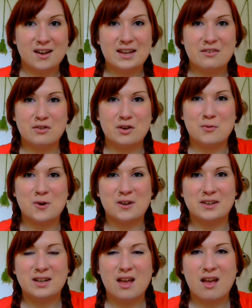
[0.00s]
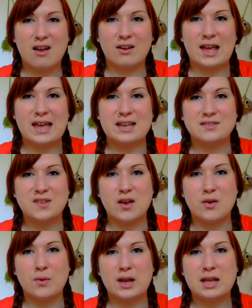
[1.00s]
Hi everyone. Okay,
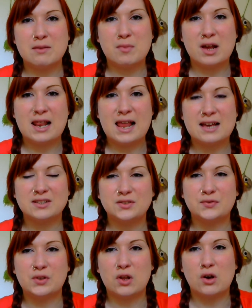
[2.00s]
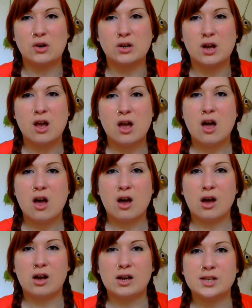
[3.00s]
so in my last vlog
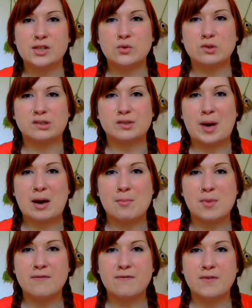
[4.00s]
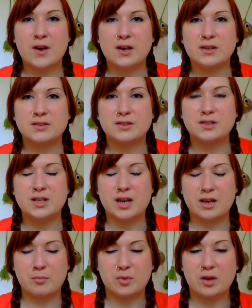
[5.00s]
I talked about my first
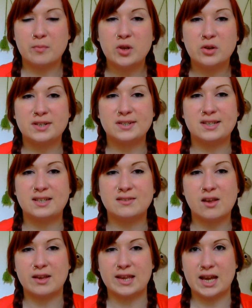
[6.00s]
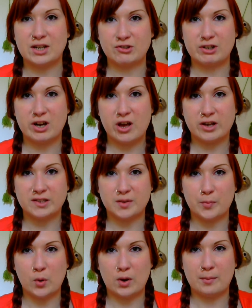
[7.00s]
um, community psychiatric nurse
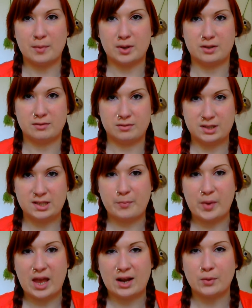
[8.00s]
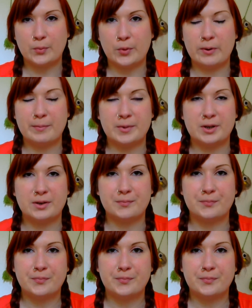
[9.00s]
appointment, CPN appointment,